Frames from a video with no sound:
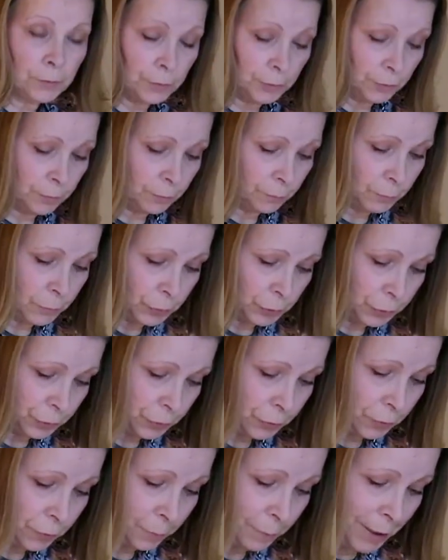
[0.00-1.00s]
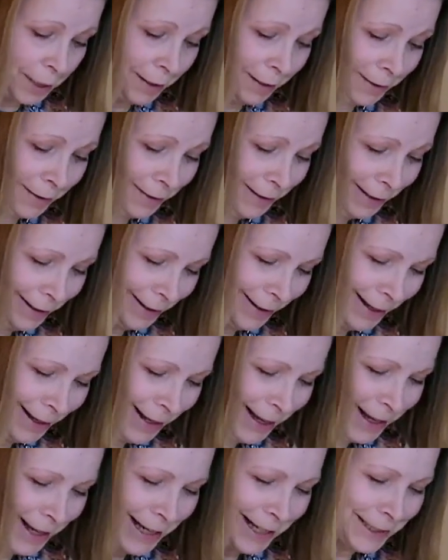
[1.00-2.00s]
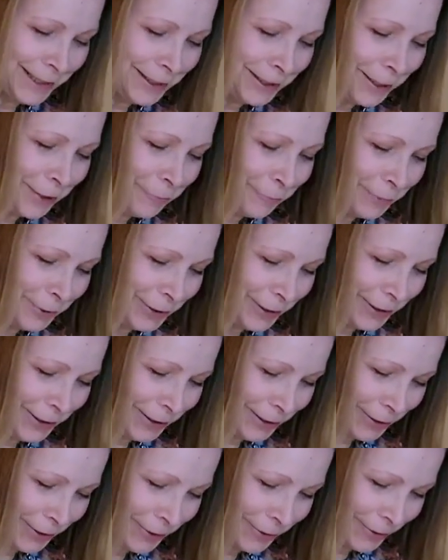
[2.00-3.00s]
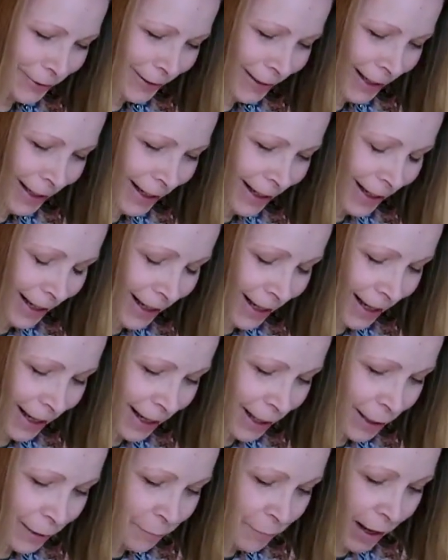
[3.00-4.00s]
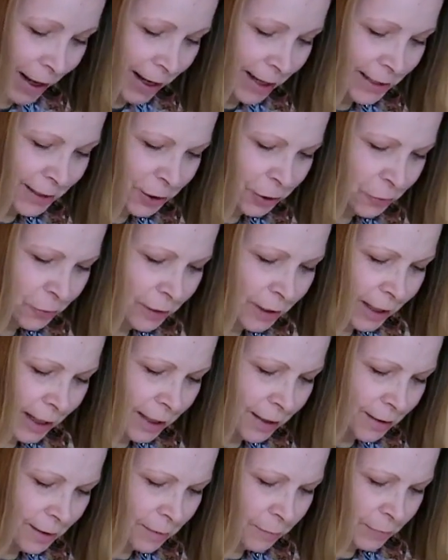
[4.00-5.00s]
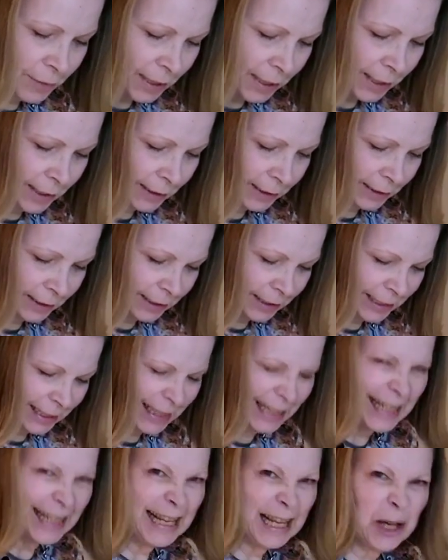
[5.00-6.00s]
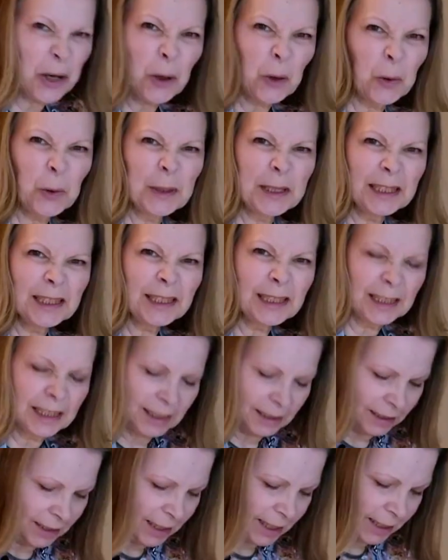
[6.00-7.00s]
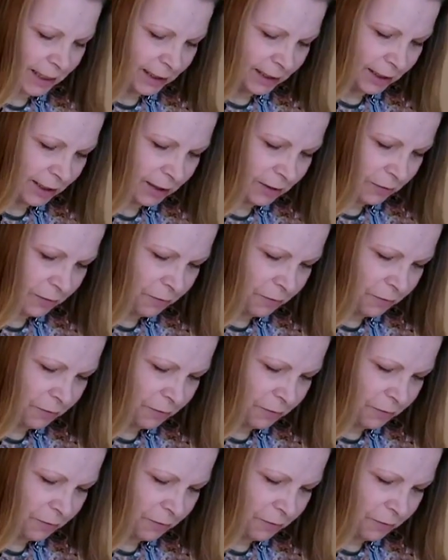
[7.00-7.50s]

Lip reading: you mush them is up to you. I do like them nice and liquid, nice and